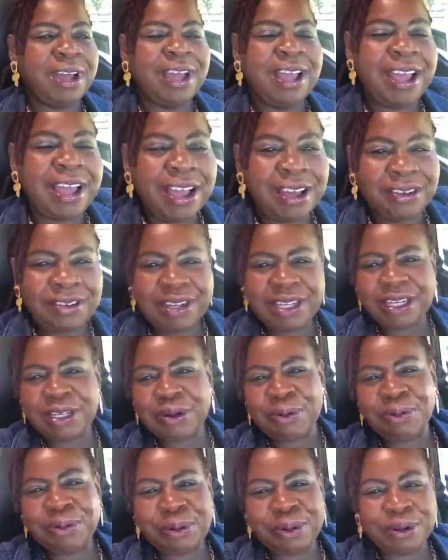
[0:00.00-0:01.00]
how in
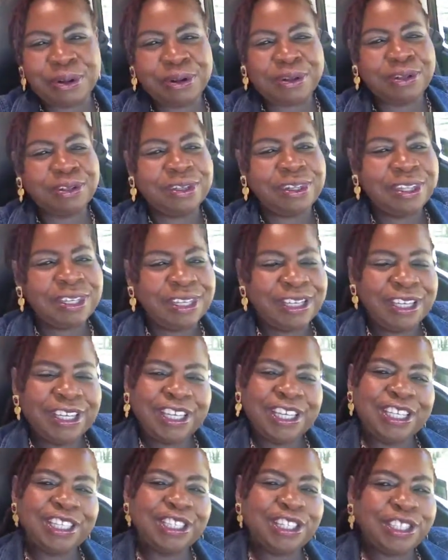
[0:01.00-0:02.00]
the world
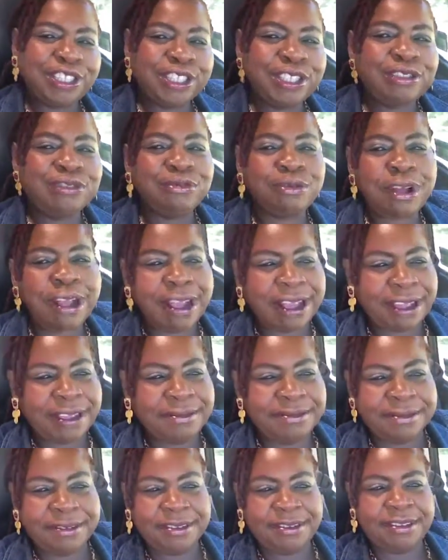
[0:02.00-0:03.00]
is she
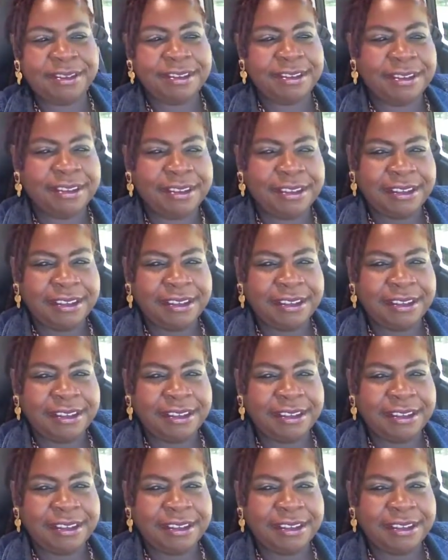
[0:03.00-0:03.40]
driving